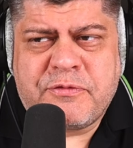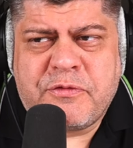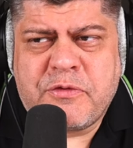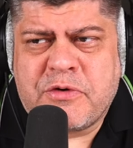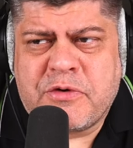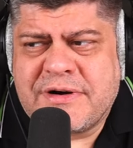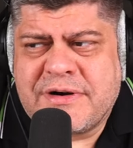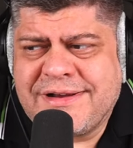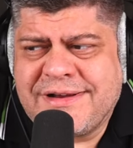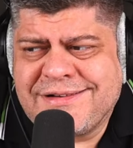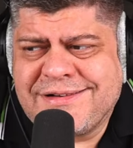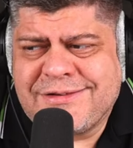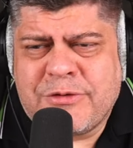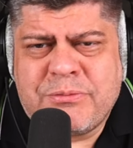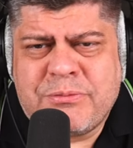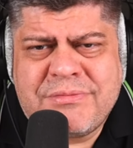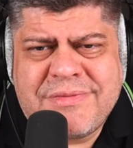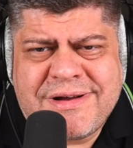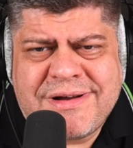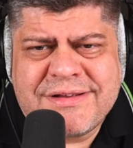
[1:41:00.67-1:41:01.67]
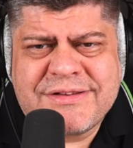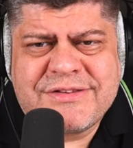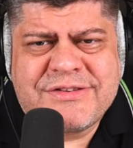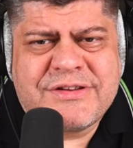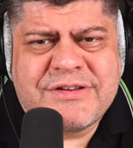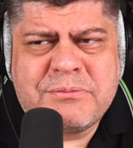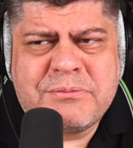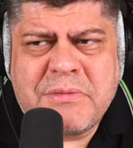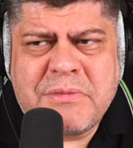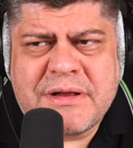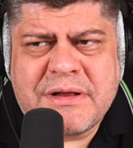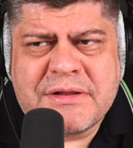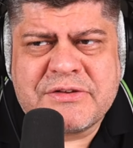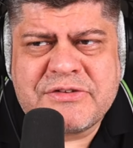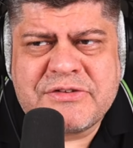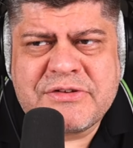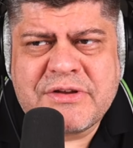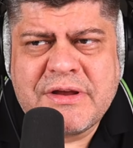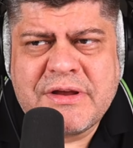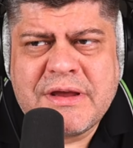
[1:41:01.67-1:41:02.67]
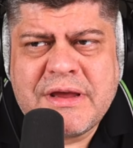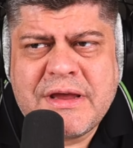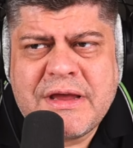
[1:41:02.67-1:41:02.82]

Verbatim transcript: for, I don't know, months and months.